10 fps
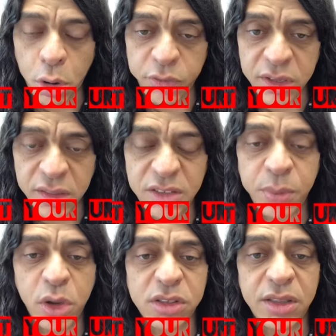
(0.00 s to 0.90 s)
often. This is
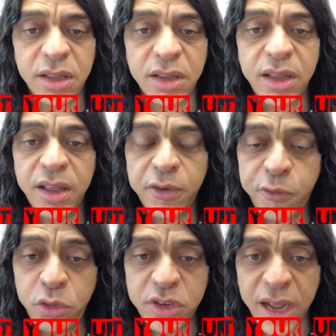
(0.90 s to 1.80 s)
because the
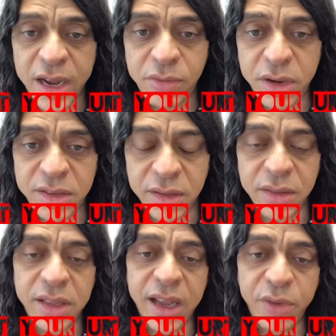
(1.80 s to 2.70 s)
fruits are
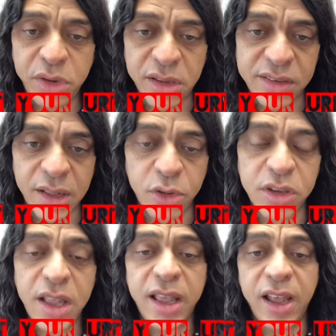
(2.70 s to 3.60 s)
hydrating, they hydrate the cells,
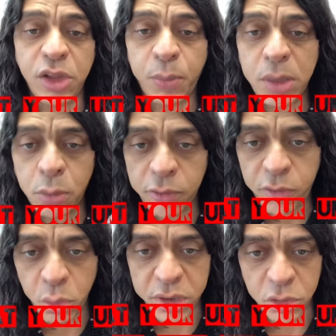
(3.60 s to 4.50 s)
and you're putting more
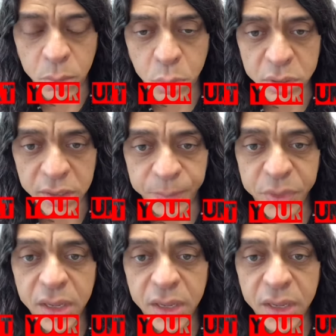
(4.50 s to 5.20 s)
fluid in your body.